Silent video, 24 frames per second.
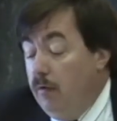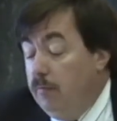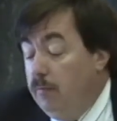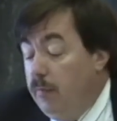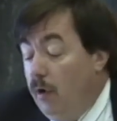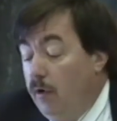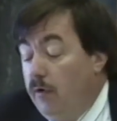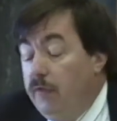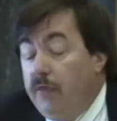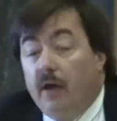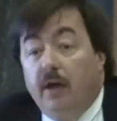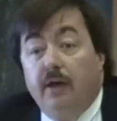
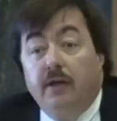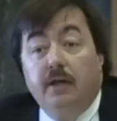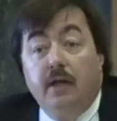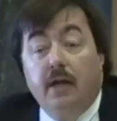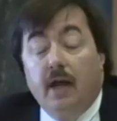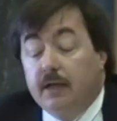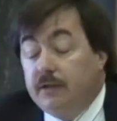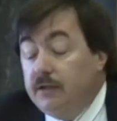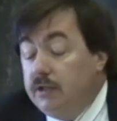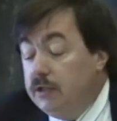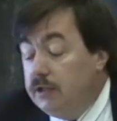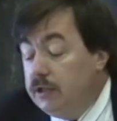both a
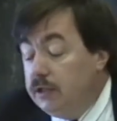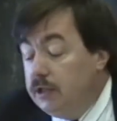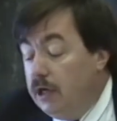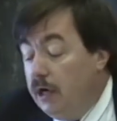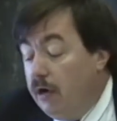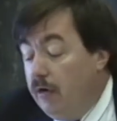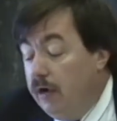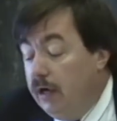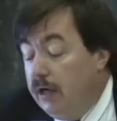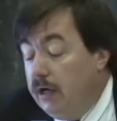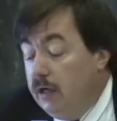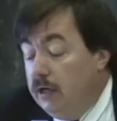
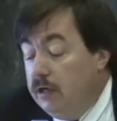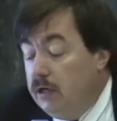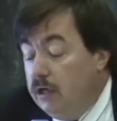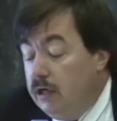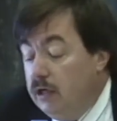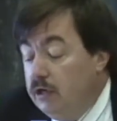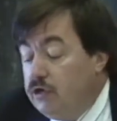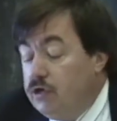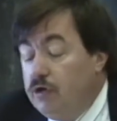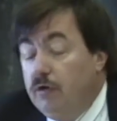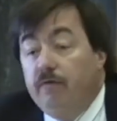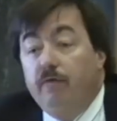necessary
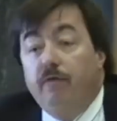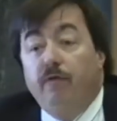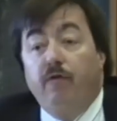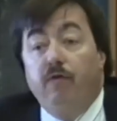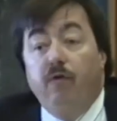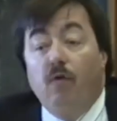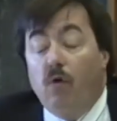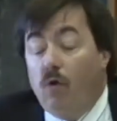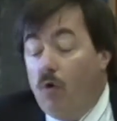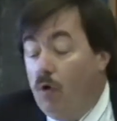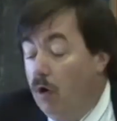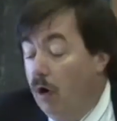condition
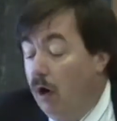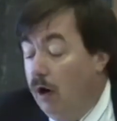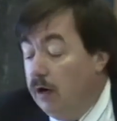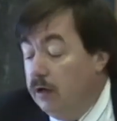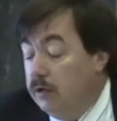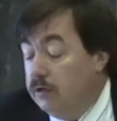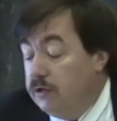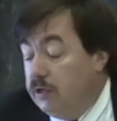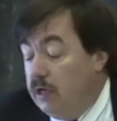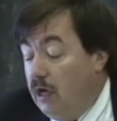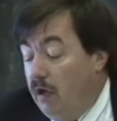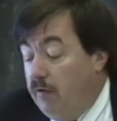for
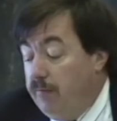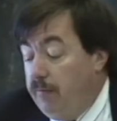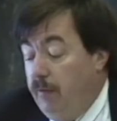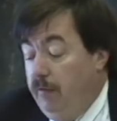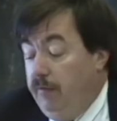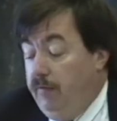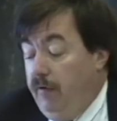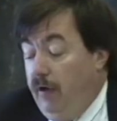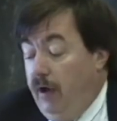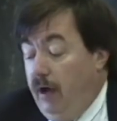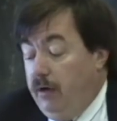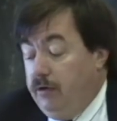
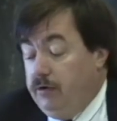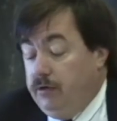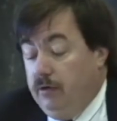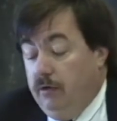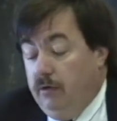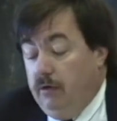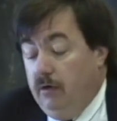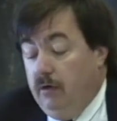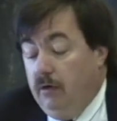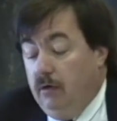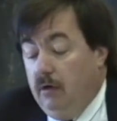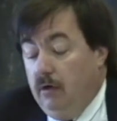
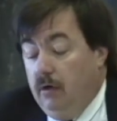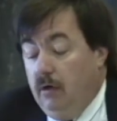self-perfection